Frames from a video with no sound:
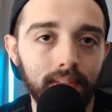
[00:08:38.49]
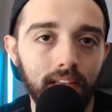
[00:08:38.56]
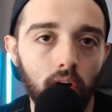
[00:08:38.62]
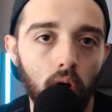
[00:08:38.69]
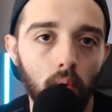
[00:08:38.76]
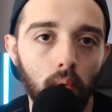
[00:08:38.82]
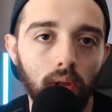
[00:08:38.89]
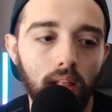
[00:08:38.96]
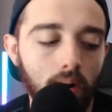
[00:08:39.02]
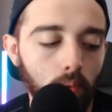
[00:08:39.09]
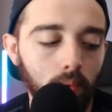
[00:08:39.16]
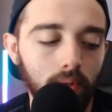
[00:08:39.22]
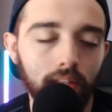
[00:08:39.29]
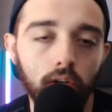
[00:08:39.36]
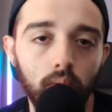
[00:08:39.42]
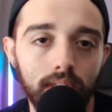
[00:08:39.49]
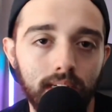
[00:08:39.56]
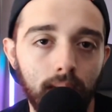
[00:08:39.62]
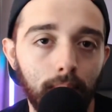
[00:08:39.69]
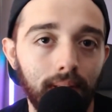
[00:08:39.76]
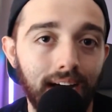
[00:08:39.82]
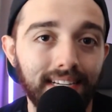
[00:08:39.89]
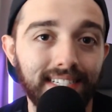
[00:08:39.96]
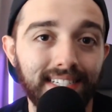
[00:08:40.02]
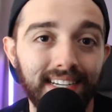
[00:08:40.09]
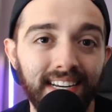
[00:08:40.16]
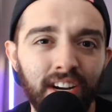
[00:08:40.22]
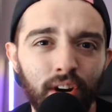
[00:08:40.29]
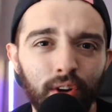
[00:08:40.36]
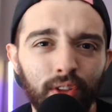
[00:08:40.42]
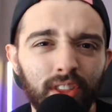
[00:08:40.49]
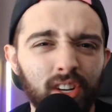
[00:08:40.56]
There are a lot of really cool subclasses in here.